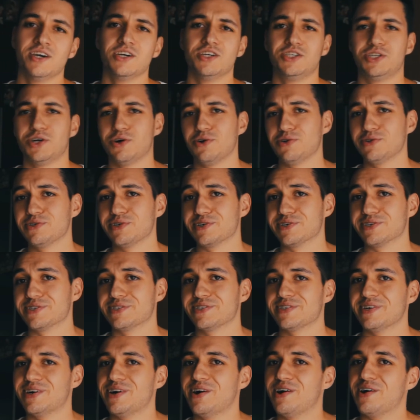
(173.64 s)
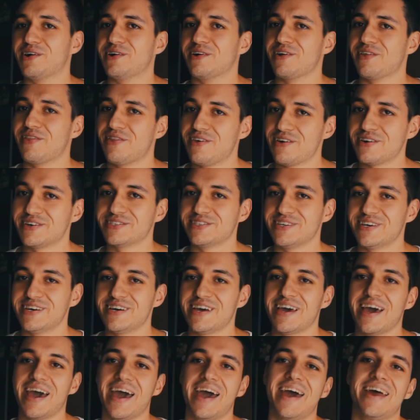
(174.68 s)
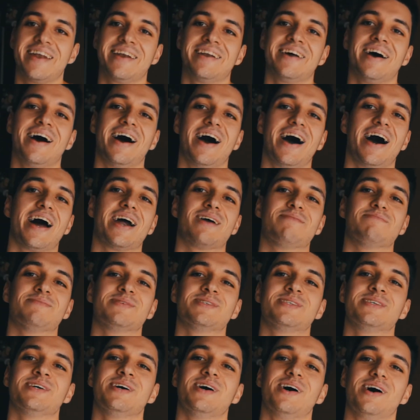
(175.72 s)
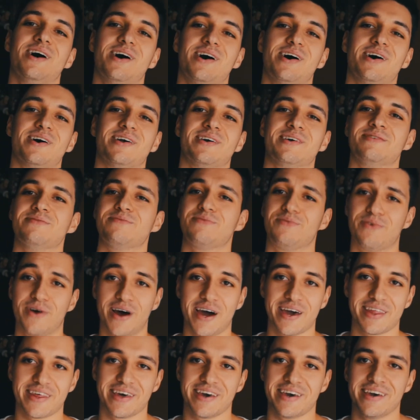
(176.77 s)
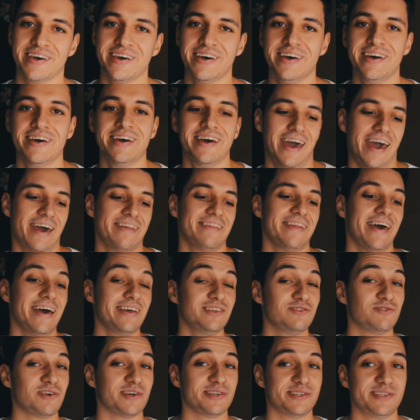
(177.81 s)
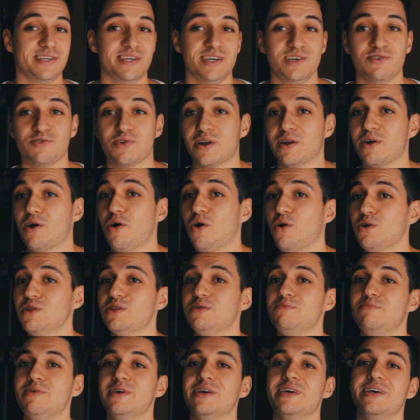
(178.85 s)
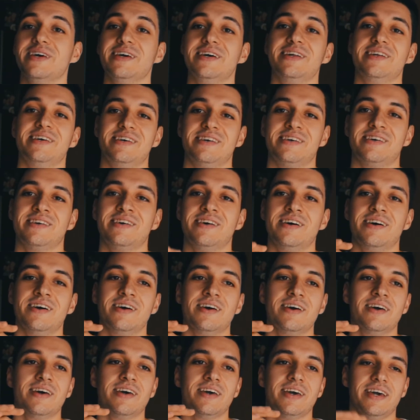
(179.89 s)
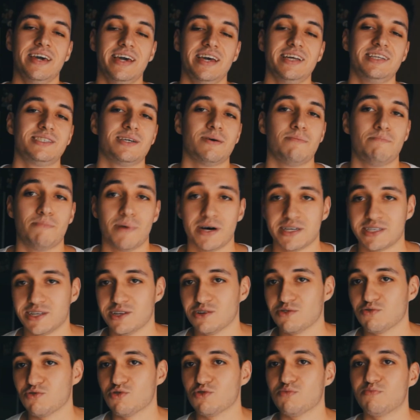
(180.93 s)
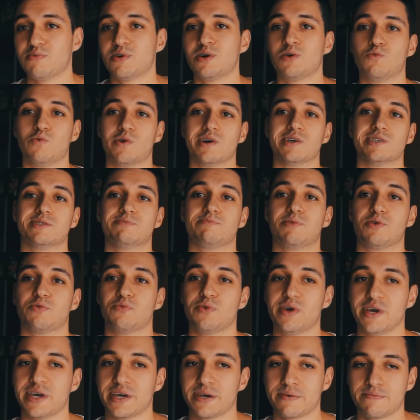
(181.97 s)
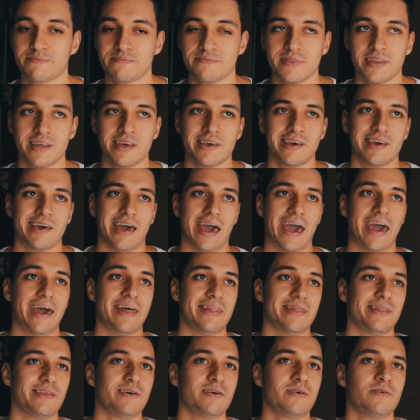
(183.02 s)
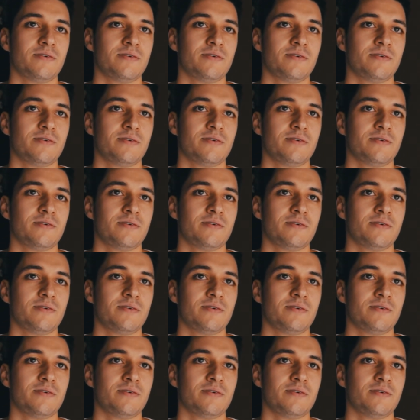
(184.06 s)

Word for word: shoulders on Thursday and arms on Friday. And as you can see, you can only be eating each muscle group once per week. And